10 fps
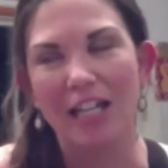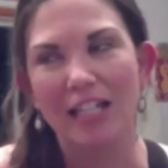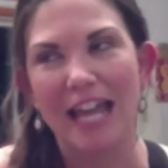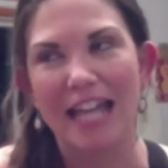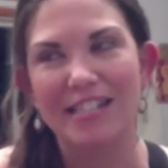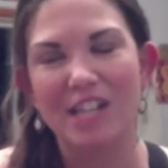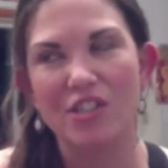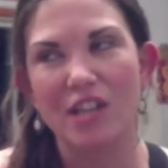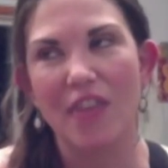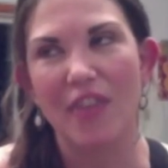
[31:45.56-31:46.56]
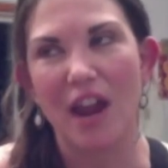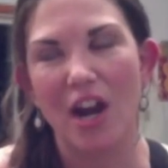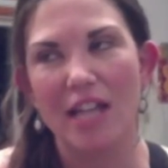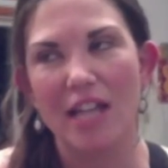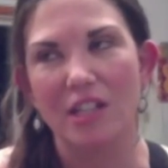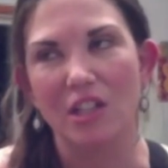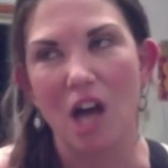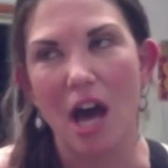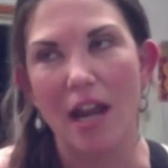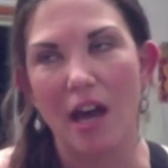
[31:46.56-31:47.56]
there is a
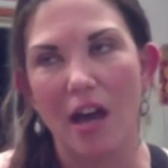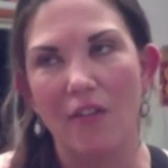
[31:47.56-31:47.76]
lot of